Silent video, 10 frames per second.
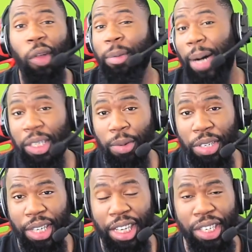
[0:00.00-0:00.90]
boss rush
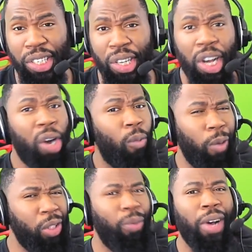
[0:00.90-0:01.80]
stages,
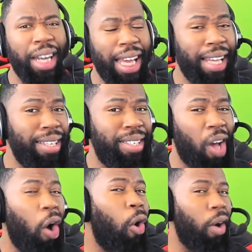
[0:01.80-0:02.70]
which one is the
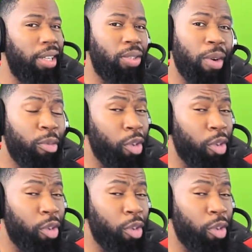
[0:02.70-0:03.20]
hardest one for